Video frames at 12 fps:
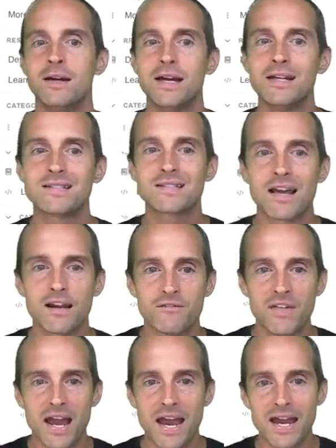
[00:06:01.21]
instead of
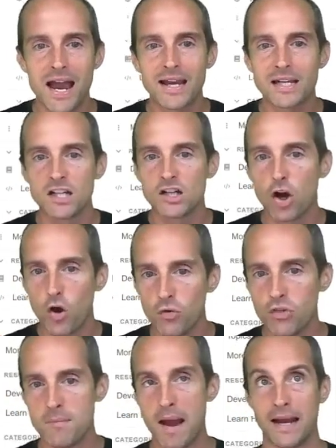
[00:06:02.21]
the AI can code
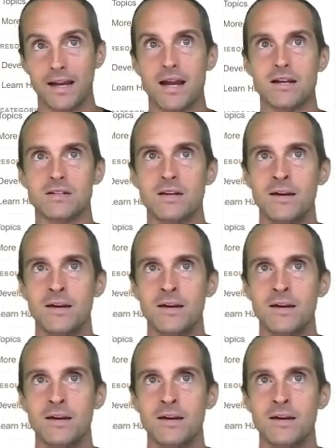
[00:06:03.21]
the backend.